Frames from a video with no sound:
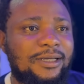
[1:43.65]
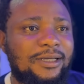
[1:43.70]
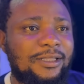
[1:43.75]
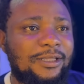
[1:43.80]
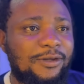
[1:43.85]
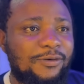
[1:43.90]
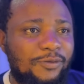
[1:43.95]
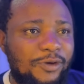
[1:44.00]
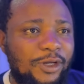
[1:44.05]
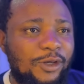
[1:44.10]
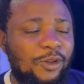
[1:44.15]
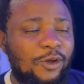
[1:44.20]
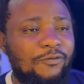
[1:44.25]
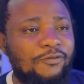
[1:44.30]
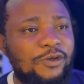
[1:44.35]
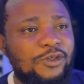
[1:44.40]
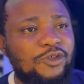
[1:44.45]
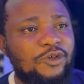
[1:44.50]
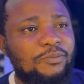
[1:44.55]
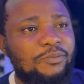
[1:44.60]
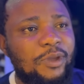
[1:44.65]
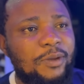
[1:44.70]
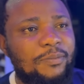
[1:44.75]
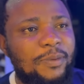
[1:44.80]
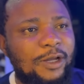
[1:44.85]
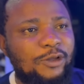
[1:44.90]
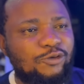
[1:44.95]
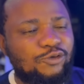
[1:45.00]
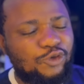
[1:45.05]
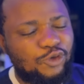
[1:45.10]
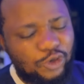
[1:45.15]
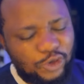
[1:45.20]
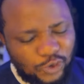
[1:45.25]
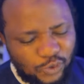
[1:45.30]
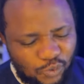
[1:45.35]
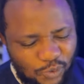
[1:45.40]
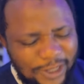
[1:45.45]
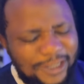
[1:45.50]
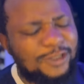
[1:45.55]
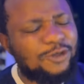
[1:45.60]
the real official paper, you just
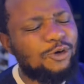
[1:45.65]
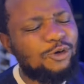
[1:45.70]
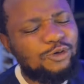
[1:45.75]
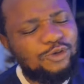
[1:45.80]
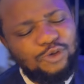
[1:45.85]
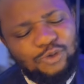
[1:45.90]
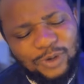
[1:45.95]
went on